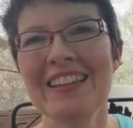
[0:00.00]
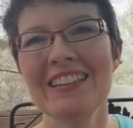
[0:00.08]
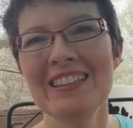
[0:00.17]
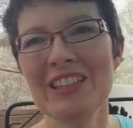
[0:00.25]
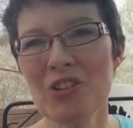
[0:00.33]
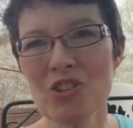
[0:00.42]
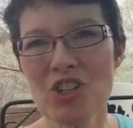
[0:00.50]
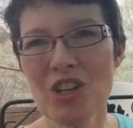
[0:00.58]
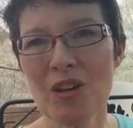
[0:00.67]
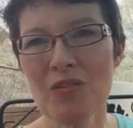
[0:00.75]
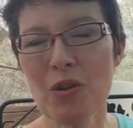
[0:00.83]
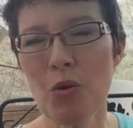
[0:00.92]

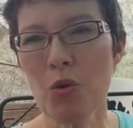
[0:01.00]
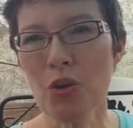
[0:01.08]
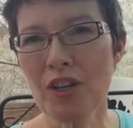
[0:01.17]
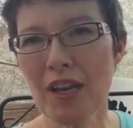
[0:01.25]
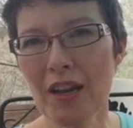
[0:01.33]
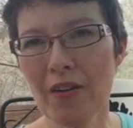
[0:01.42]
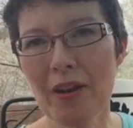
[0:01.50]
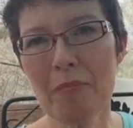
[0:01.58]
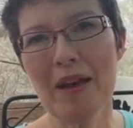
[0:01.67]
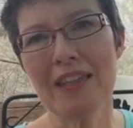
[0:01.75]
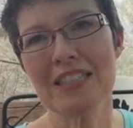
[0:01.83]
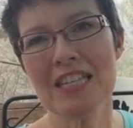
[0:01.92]
Liturgy of the Ordinary
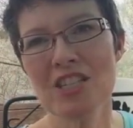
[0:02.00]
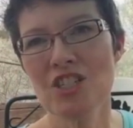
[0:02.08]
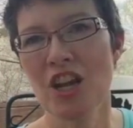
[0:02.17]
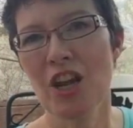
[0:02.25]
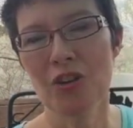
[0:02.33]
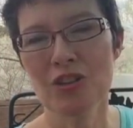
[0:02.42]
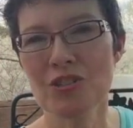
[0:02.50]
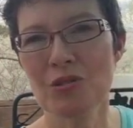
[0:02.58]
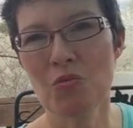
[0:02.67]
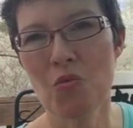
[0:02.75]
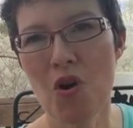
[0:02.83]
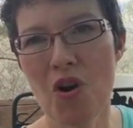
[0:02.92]
by Tish
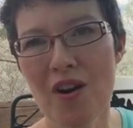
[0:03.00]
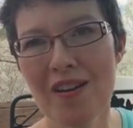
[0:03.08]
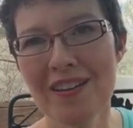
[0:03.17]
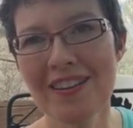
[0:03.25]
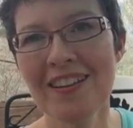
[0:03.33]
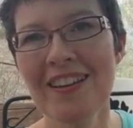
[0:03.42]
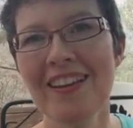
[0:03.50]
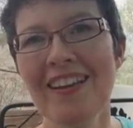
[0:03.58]
Harrison Warren.